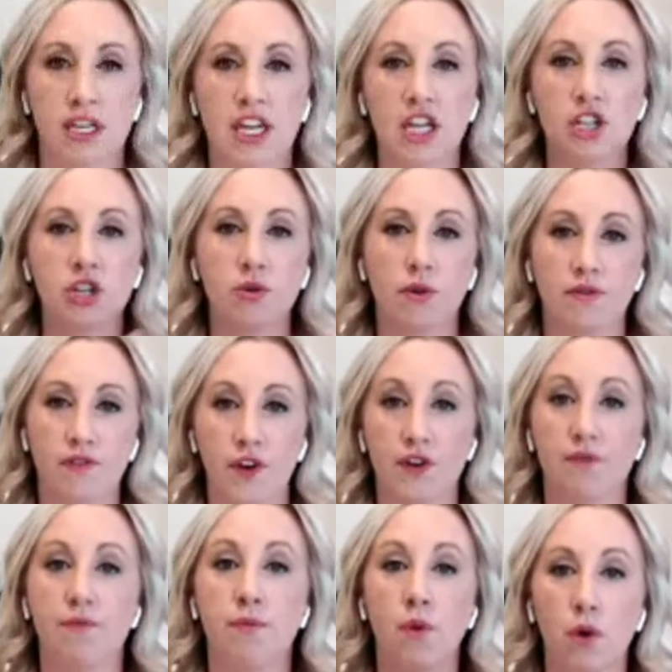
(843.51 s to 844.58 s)
get you in front
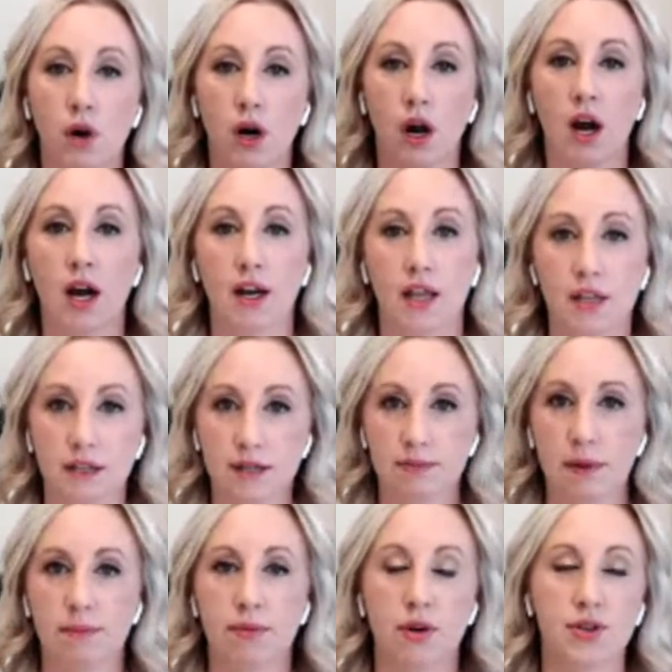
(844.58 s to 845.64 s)
of more audience
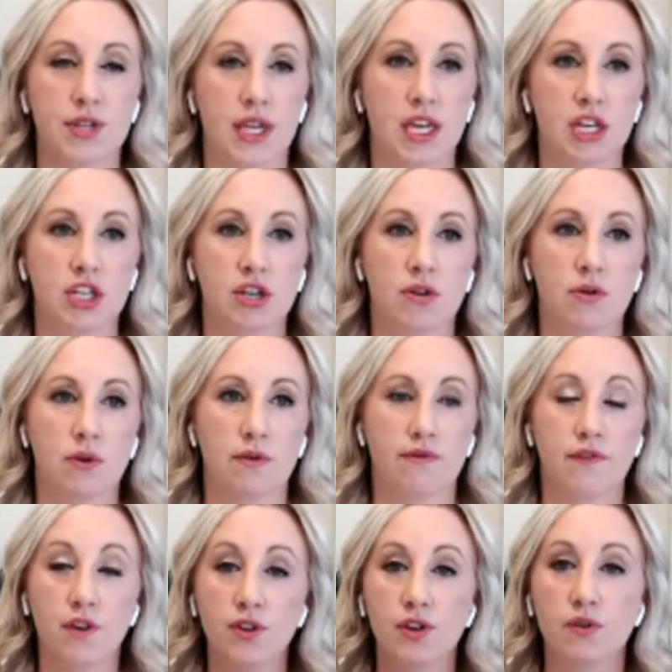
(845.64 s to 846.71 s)
members, like get you a
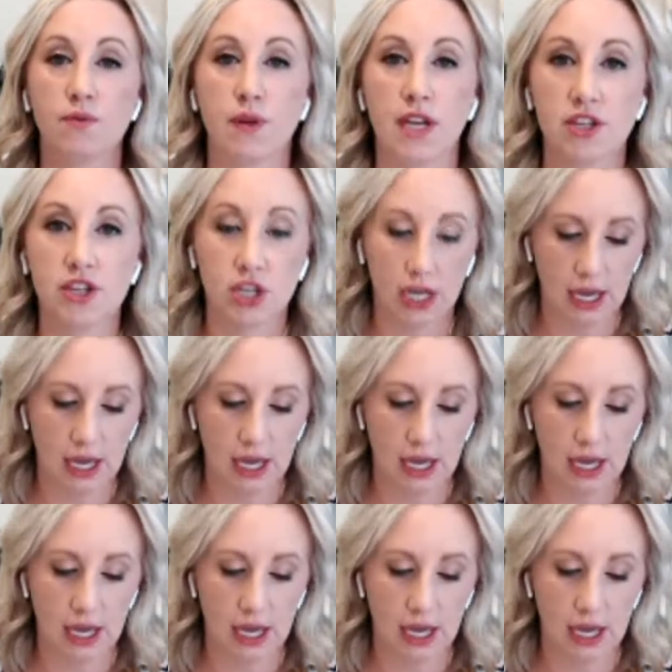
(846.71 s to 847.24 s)
further reach,